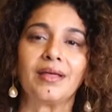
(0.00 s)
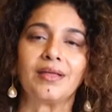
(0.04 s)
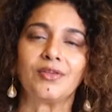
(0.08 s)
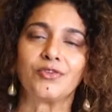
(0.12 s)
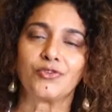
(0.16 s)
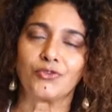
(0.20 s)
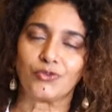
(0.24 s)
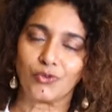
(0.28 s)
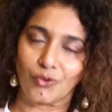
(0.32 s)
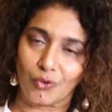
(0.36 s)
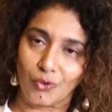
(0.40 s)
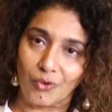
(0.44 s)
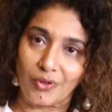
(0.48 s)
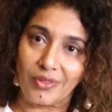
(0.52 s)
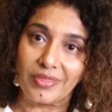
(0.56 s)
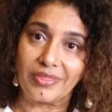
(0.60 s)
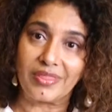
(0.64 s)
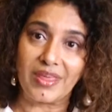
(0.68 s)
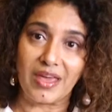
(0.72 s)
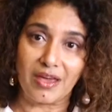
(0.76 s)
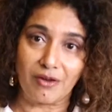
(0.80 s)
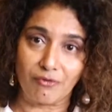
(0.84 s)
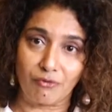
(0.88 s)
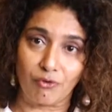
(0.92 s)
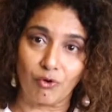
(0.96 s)
So
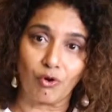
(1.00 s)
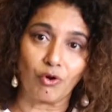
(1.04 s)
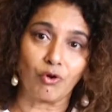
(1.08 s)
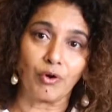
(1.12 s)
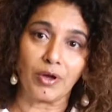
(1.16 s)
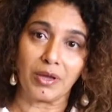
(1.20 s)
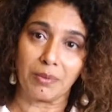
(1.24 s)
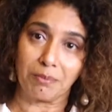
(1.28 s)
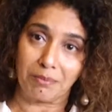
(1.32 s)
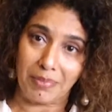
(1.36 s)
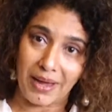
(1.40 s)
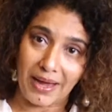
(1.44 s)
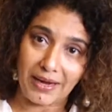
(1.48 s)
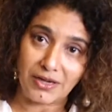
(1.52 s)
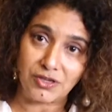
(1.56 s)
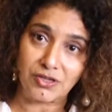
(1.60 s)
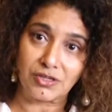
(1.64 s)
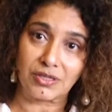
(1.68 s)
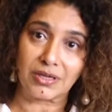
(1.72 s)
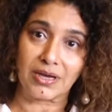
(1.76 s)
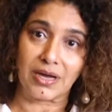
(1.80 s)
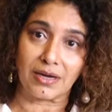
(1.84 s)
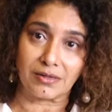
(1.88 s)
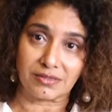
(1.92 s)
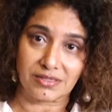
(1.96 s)
therefore, going back to
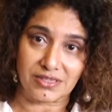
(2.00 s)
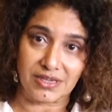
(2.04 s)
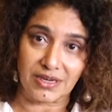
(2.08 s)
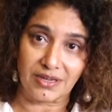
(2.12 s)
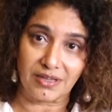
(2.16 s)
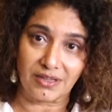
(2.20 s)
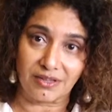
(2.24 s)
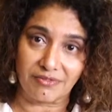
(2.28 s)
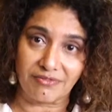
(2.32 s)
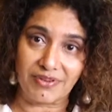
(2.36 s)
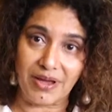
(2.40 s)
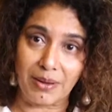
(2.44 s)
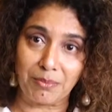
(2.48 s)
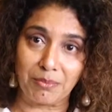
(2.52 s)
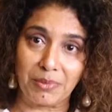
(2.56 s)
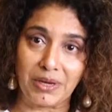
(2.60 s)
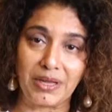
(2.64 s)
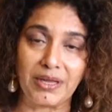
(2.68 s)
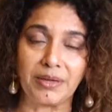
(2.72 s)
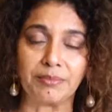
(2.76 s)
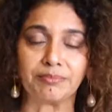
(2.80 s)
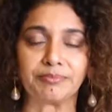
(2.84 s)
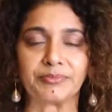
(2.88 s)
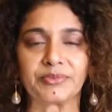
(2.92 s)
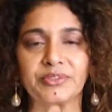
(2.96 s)
the counseling of the
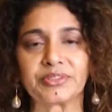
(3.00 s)
family.